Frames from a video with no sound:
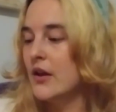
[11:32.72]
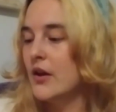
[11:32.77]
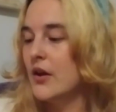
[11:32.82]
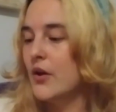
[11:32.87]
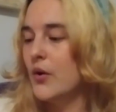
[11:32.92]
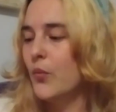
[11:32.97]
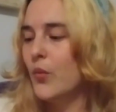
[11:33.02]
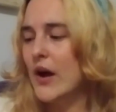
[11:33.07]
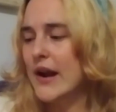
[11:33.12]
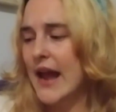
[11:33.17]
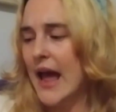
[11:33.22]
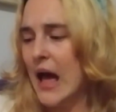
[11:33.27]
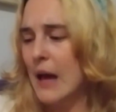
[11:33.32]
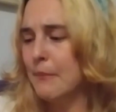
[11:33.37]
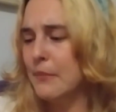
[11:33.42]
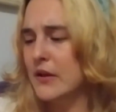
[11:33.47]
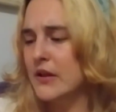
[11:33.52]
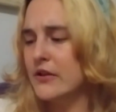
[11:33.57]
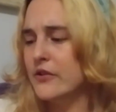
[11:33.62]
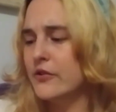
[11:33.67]
What
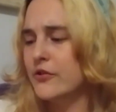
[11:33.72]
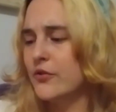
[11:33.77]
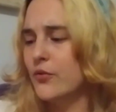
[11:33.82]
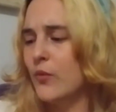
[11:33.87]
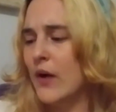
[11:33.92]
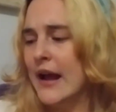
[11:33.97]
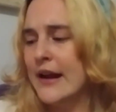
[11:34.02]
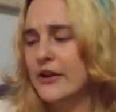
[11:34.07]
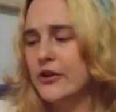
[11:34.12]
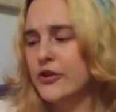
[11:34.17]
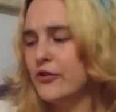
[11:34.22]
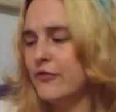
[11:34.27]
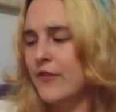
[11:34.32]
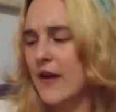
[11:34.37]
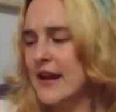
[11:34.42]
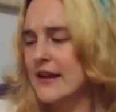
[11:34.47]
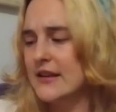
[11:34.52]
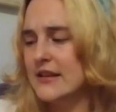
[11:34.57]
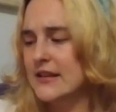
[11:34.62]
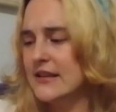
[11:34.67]
happened? Why did you
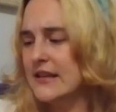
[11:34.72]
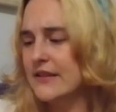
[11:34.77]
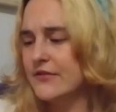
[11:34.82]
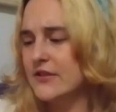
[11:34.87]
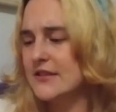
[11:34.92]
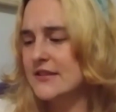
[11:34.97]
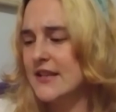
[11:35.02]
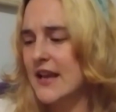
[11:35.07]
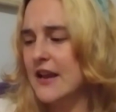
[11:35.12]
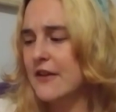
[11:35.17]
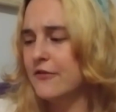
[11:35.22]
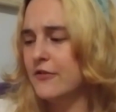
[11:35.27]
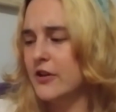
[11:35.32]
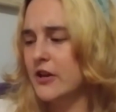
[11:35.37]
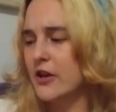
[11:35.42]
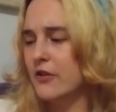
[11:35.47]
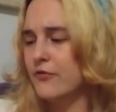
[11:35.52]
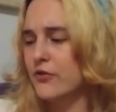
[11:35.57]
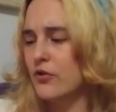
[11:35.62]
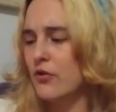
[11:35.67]
finally leave the safety
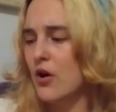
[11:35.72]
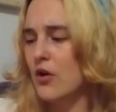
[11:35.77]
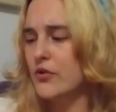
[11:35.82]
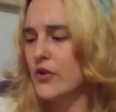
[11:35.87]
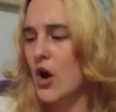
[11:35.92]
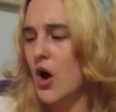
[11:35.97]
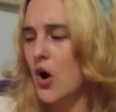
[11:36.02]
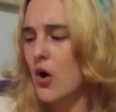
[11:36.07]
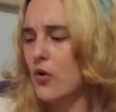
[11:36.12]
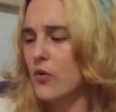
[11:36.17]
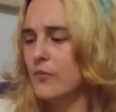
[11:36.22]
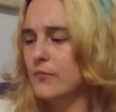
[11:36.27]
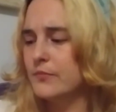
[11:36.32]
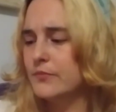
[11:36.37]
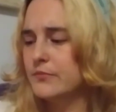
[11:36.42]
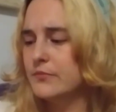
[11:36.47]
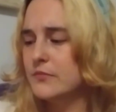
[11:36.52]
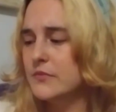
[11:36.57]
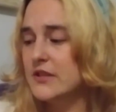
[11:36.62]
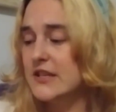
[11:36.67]
of your own home?
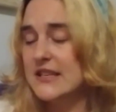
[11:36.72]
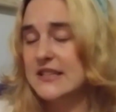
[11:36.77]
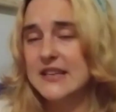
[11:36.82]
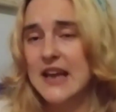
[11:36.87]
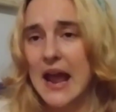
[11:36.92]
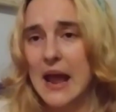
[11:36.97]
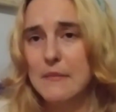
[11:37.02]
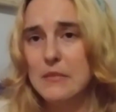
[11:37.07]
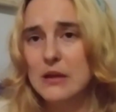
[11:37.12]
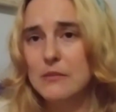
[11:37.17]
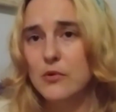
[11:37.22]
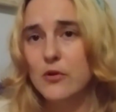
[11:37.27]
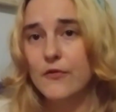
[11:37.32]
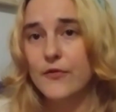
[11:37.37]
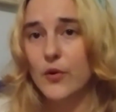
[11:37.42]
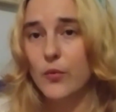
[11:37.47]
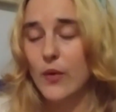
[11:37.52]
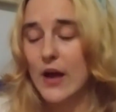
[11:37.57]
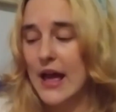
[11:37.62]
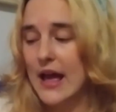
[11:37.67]
Did Tammy move
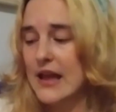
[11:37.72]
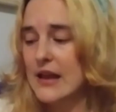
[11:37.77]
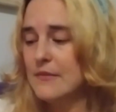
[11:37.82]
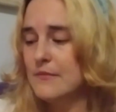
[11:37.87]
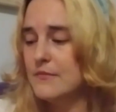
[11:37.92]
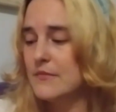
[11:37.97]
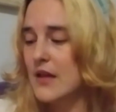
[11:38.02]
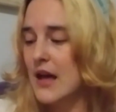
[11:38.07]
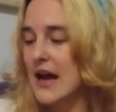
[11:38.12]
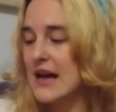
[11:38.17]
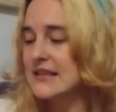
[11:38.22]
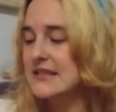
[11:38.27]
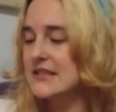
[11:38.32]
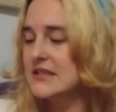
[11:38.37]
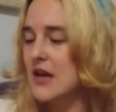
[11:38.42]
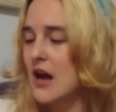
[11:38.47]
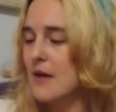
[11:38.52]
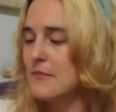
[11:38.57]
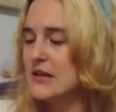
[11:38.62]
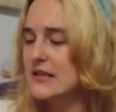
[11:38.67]
away? Asked
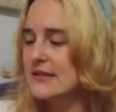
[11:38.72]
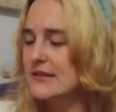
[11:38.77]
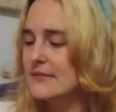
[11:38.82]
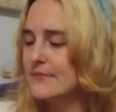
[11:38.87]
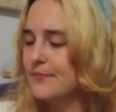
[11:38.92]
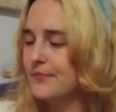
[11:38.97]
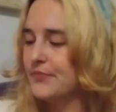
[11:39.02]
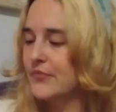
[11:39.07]
Thomas.